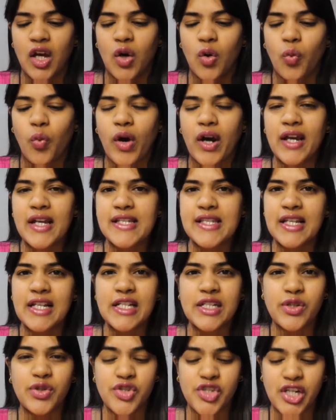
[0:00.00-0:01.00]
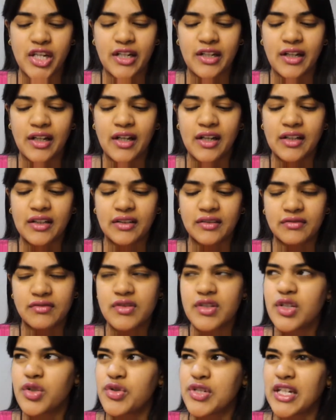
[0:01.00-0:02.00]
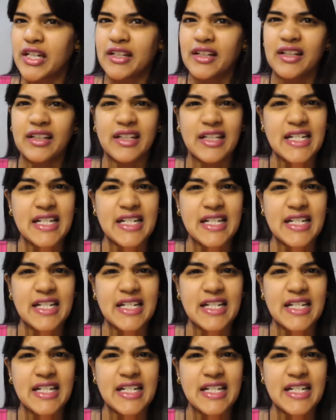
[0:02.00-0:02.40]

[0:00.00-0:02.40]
YSL Touchecla